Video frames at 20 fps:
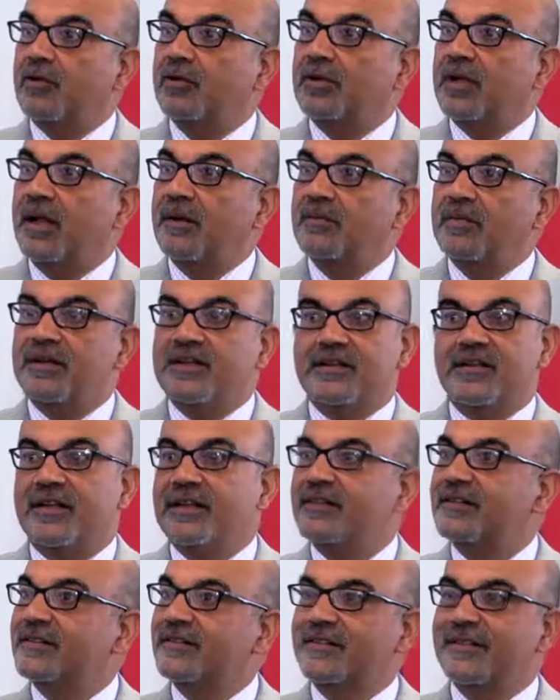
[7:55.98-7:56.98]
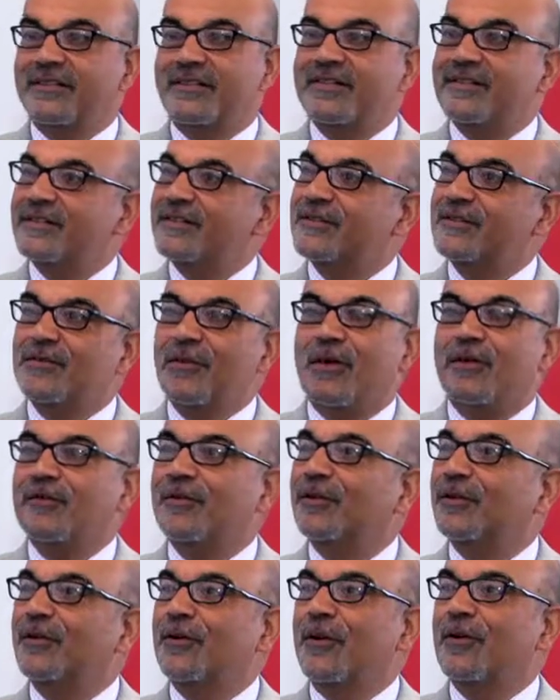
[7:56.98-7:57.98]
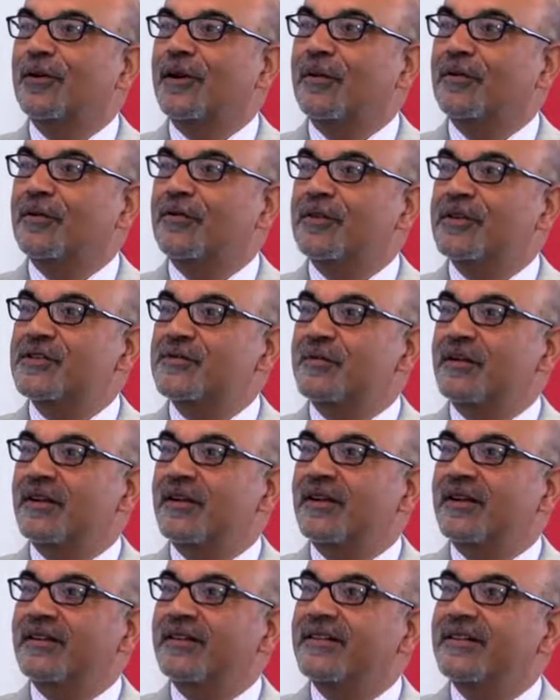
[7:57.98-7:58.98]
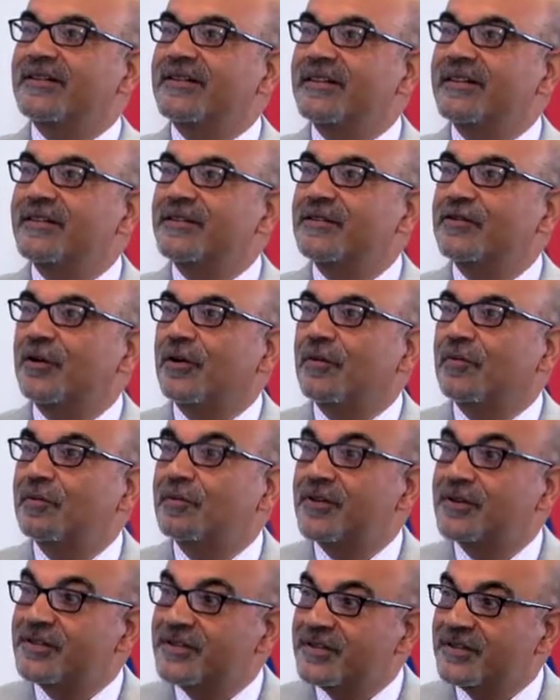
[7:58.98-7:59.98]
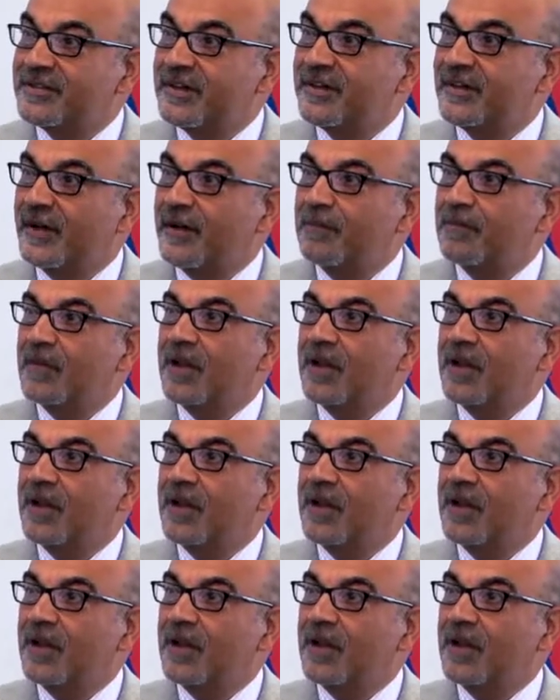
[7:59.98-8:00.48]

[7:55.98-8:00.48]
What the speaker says: to them. He says, this is not for the long-term investment. This is your business income.